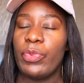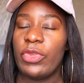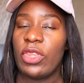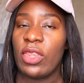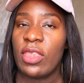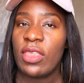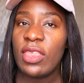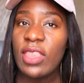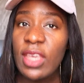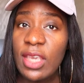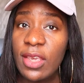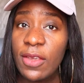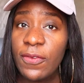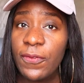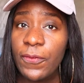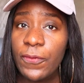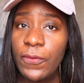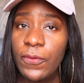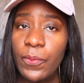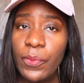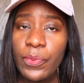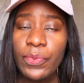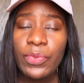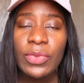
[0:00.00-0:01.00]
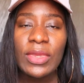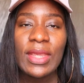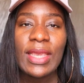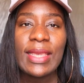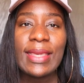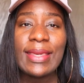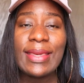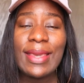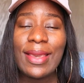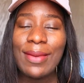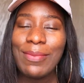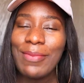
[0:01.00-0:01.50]
thief
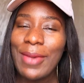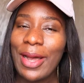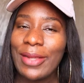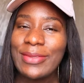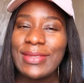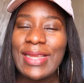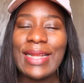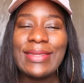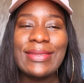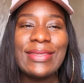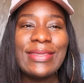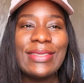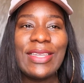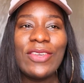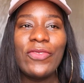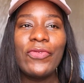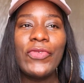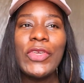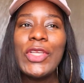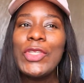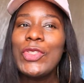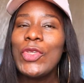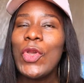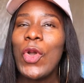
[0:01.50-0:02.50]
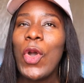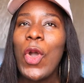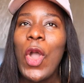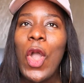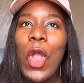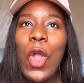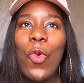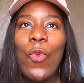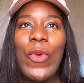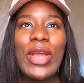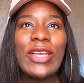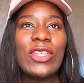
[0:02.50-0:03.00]
came out and did a video
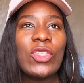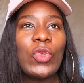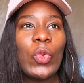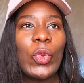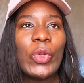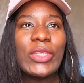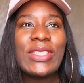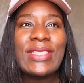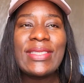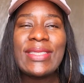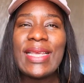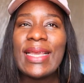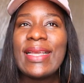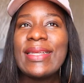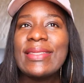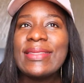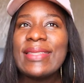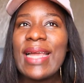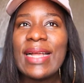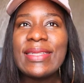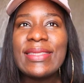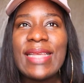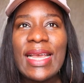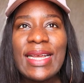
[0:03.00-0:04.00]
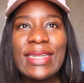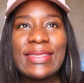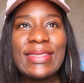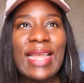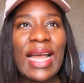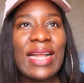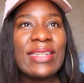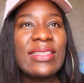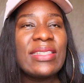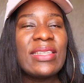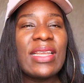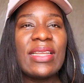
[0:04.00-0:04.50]
where she was saying that
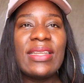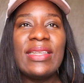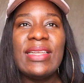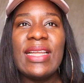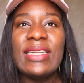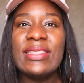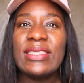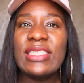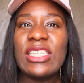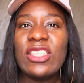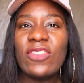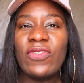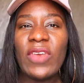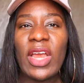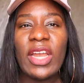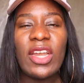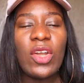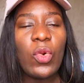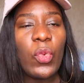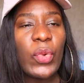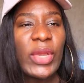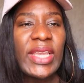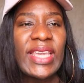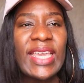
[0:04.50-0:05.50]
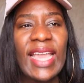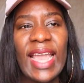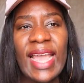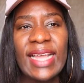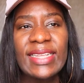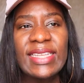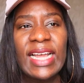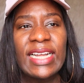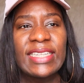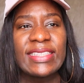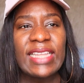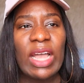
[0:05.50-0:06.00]
lady is very
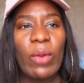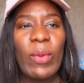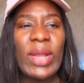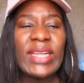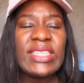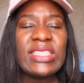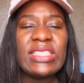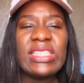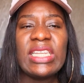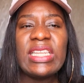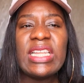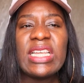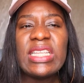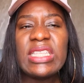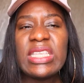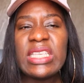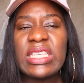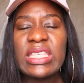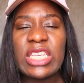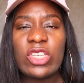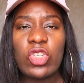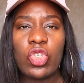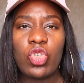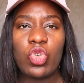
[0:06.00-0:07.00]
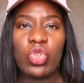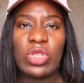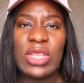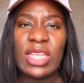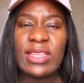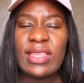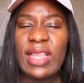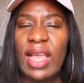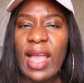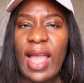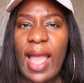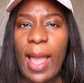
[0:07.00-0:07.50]
wicked, that why did the lady say she should
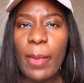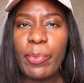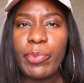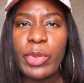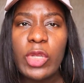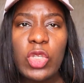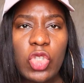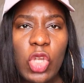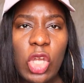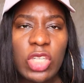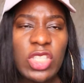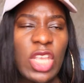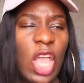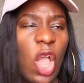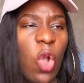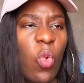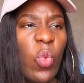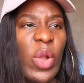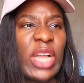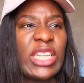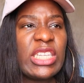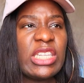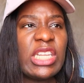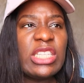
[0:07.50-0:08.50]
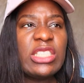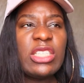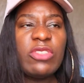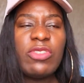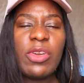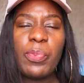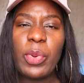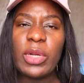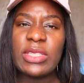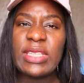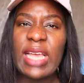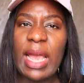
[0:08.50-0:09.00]
take down her pictures, why did the lady
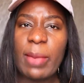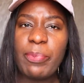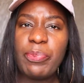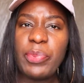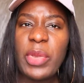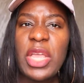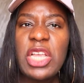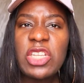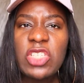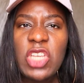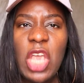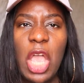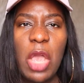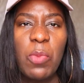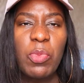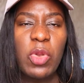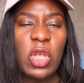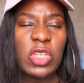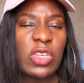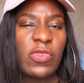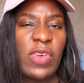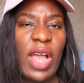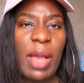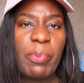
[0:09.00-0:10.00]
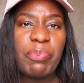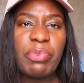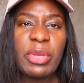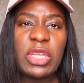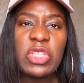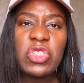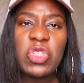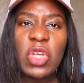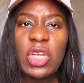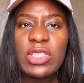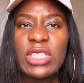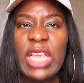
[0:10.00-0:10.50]
report her page because of her
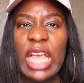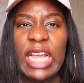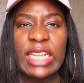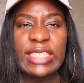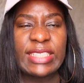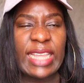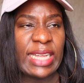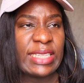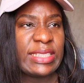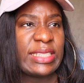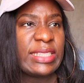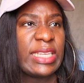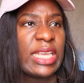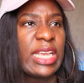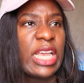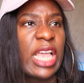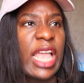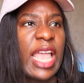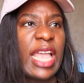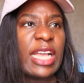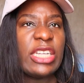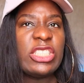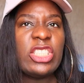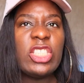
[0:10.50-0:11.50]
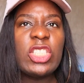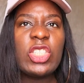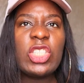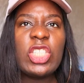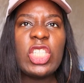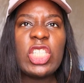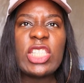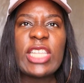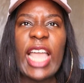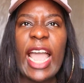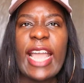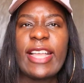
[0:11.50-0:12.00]
pictures, that
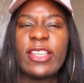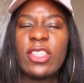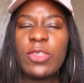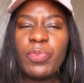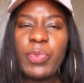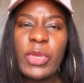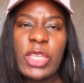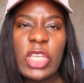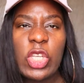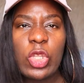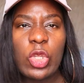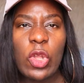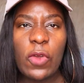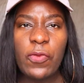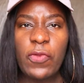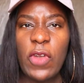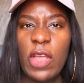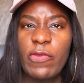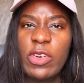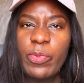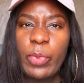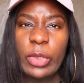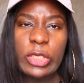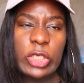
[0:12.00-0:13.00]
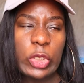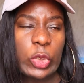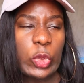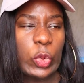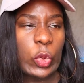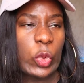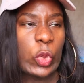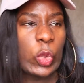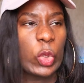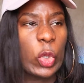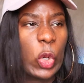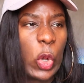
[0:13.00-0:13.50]
this guy is big enough for everybody
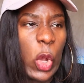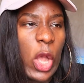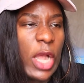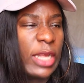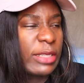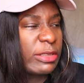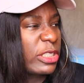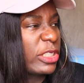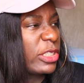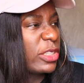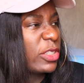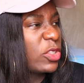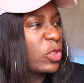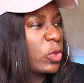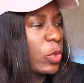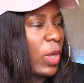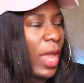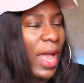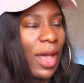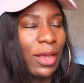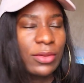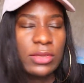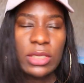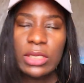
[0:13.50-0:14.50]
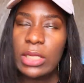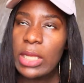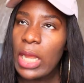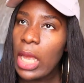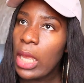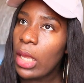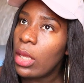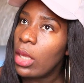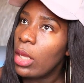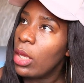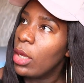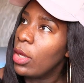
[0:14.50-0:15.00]
to grow. So I was just
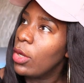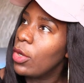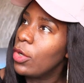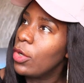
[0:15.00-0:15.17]
like,